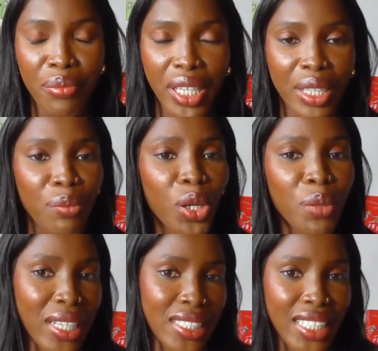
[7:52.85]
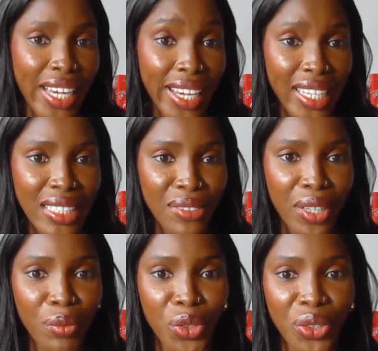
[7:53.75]
being employed by CIES, if
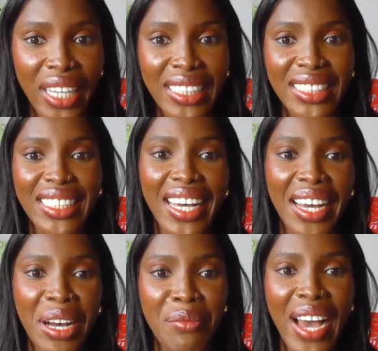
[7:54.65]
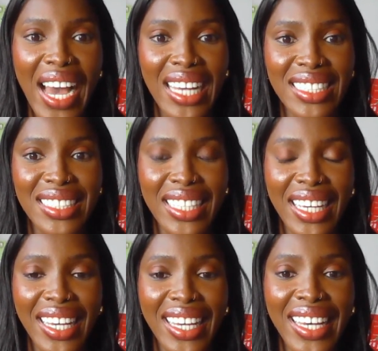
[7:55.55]
I'm correct, as
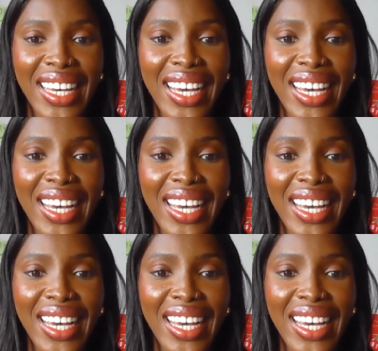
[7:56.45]
the